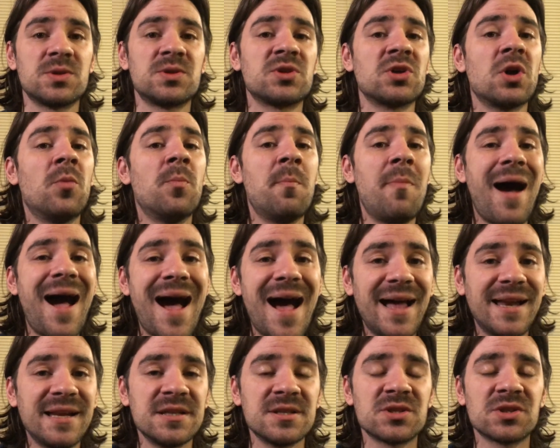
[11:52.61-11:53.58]
you so
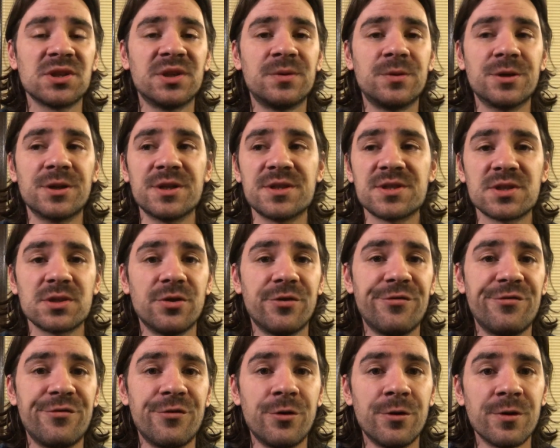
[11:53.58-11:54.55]
bad, and so on and so
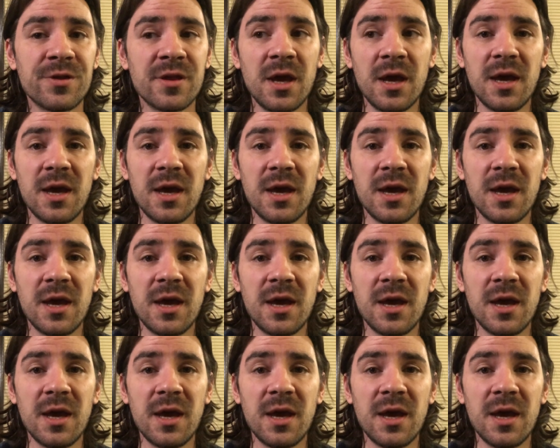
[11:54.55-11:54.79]
forth,